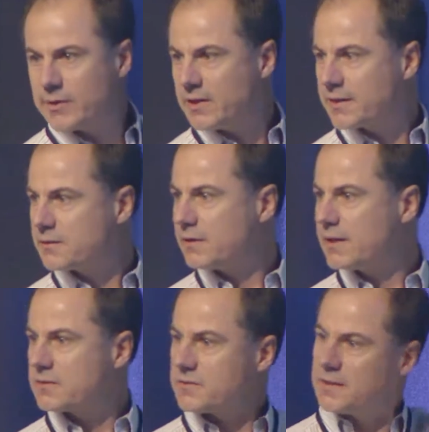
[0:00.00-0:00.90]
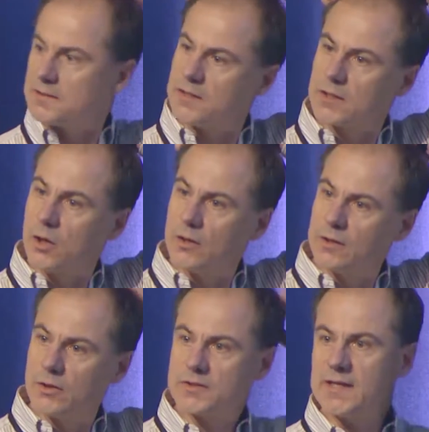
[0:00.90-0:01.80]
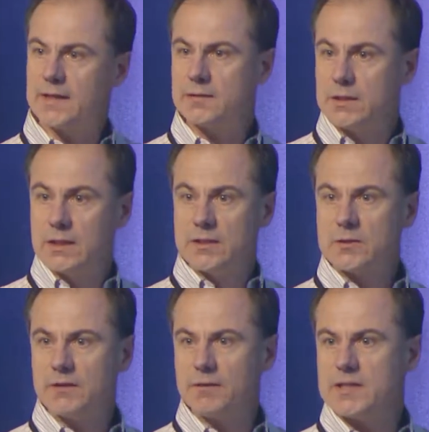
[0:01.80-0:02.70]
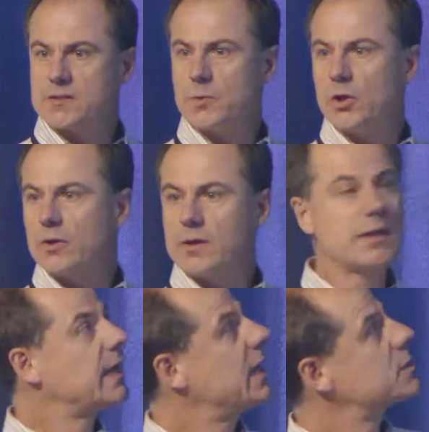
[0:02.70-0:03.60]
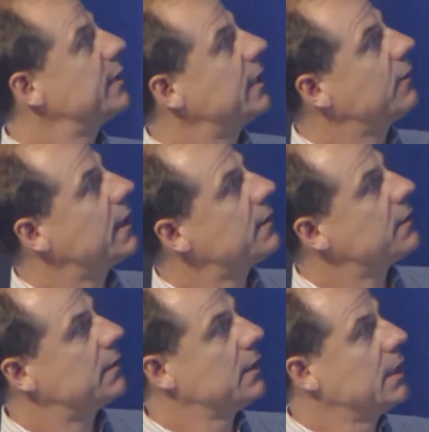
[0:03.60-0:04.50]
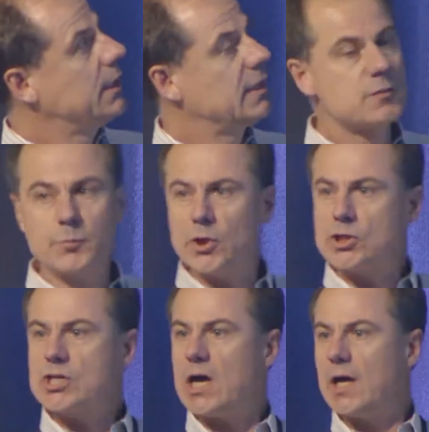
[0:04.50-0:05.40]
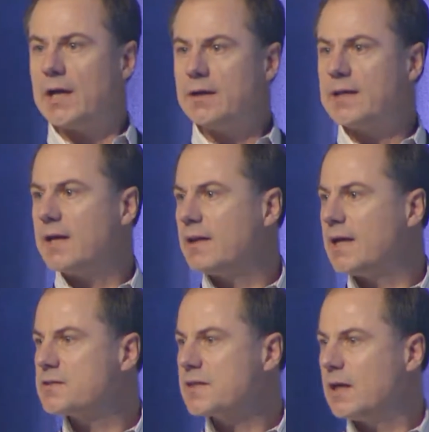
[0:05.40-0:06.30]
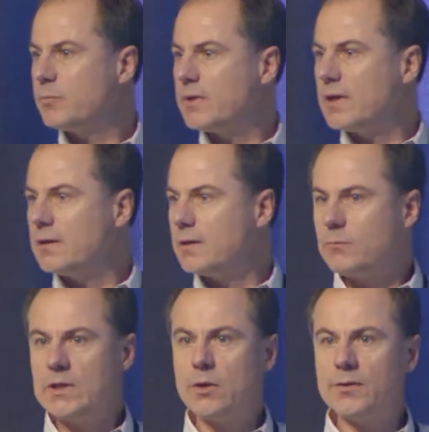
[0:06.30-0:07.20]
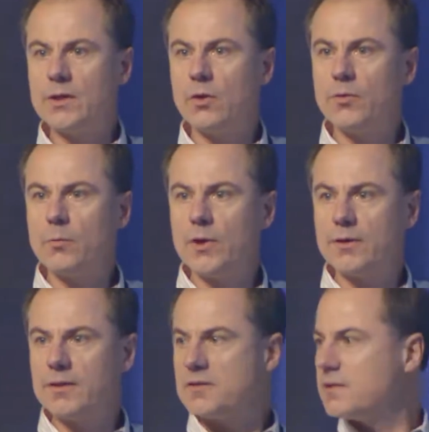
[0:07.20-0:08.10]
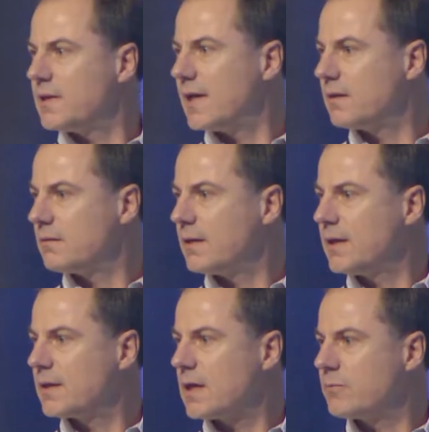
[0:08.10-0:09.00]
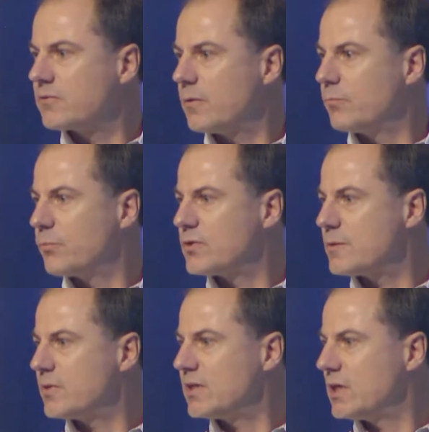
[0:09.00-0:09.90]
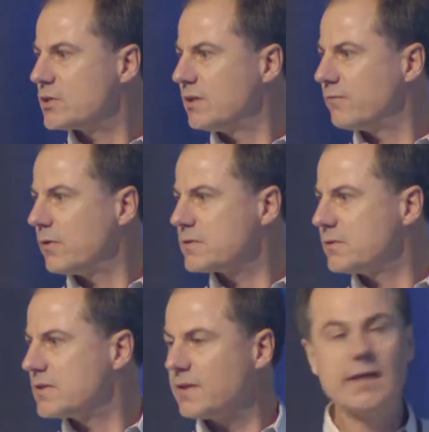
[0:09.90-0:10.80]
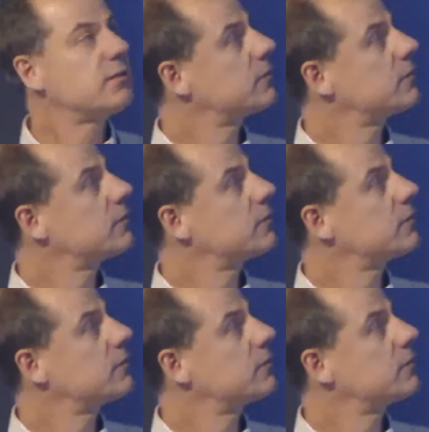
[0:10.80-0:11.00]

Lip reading: bit like the lakes that Colin looks at. It's got a very small catchment area. It's perched high in that landscape, and we know that all the water that's in that lake comes from precipitation that falls to its lake